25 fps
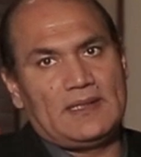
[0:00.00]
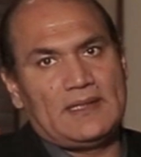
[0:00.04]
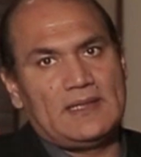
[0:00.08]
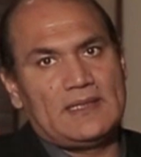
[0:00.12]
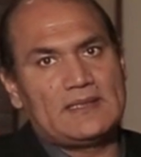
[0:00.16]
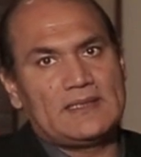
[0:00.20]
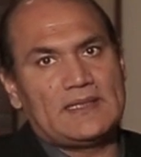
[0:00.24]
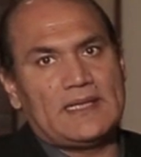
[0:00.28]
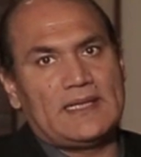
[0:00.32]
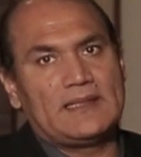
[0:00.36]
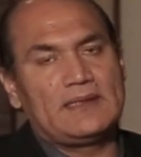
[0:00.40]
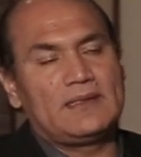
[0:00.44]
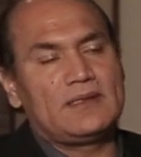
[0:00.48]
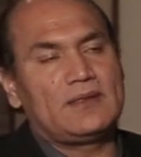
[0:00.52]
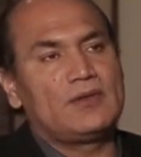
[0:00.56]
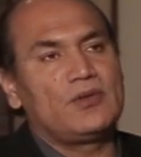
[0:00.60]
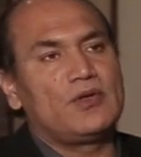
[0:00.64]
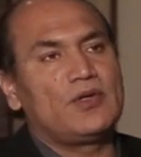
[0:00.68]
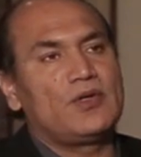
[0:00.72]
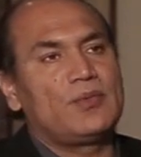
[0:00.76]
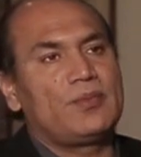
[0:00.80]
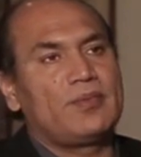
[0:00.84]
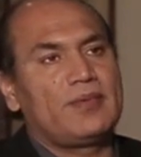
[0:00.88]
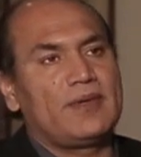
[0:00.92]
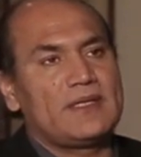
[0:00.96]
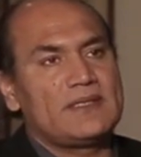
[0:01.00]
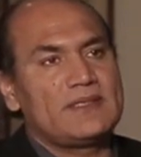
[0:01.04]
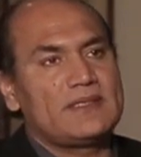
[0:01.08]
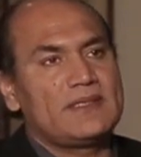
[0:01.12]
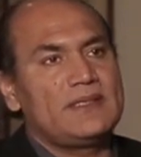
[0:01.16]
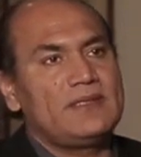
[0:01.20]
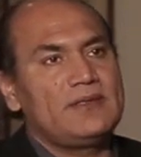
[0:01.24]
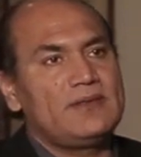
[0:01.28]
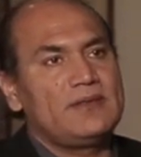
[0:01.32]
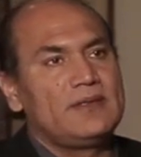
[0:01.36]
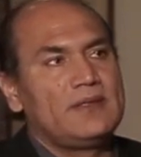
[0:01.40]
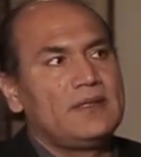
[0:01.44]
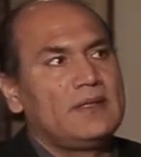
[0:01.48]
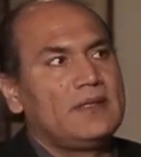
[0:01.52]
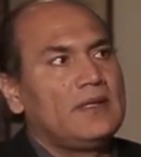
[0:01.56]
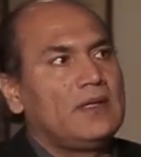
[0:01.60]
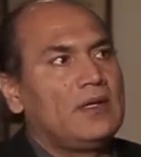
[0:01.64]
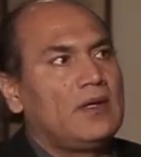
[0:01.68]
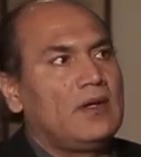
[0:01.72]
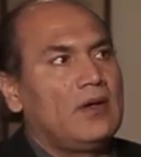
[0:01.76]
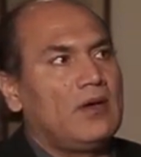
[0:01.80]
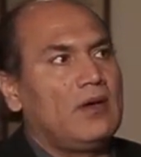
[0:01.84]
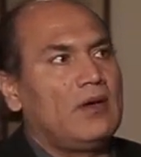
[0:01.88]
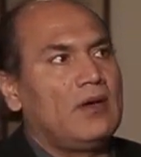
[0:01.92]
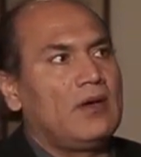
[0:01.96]
is either not present
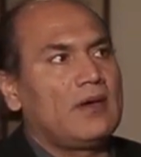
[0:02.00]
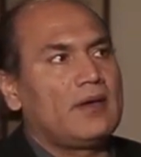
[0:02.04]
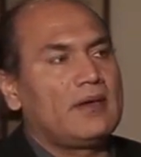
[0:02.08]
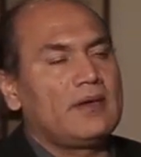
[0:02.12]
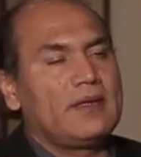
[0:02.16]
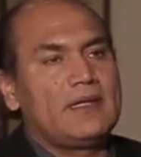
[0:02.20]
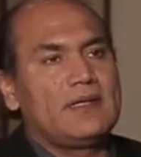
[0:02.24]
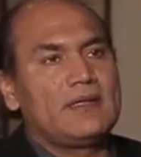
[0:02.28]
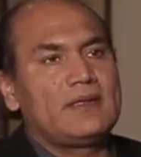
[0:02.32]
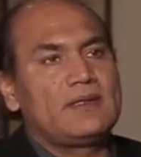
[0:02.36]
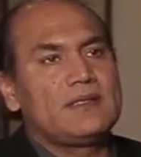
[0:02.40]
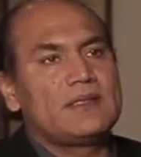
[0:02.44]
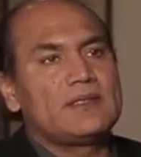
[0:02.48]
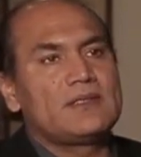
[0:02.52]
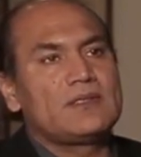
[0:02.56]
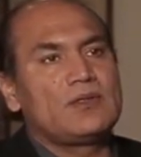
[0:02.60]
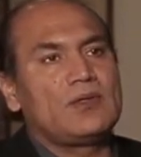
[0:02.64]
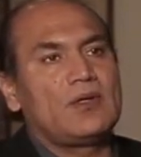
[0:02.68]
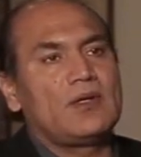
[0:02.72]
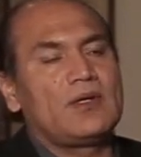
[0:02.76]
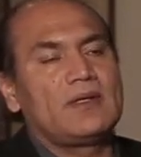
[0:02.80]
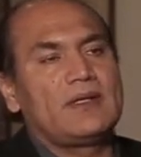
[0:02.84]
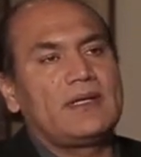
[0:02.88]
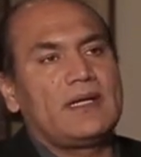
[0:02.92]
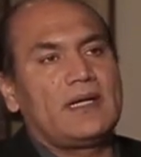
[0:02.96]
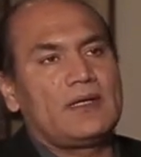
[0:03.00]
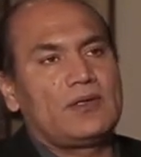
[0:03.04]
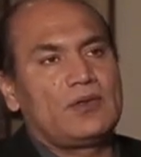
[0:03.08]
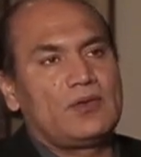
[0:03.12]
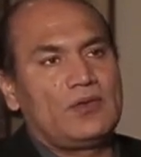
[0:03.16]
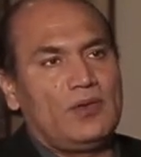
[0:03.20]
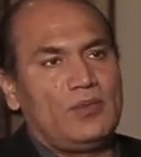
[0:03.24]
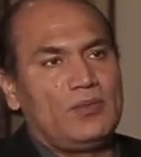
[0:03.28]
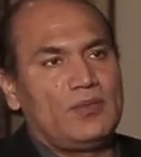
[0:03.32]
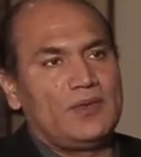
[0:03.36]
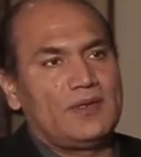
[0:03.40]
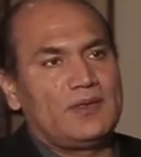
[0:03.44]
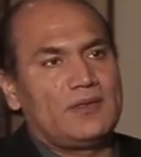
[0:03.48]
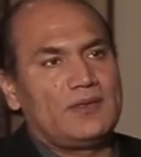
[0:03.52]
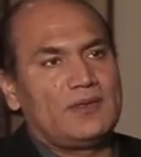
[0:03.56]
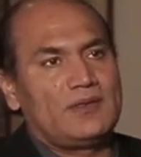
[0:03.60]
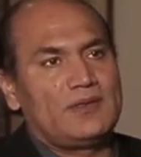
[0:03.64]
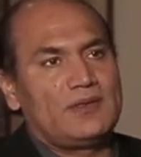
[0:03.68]
or it is not that common.